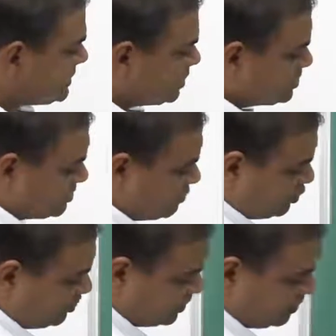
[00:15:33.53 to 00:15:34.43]

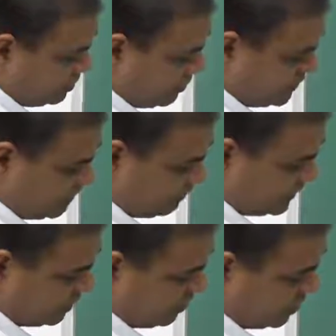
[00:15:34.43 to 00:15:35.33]
contribution of this
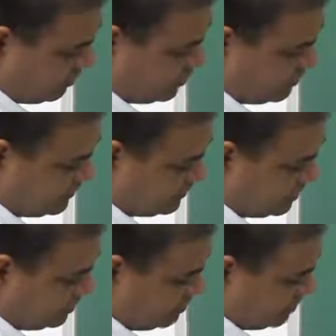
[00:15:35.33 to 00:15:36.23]
particular
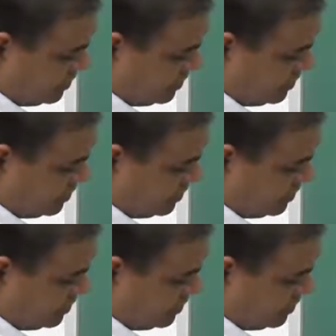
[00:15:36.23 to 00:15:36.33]
projection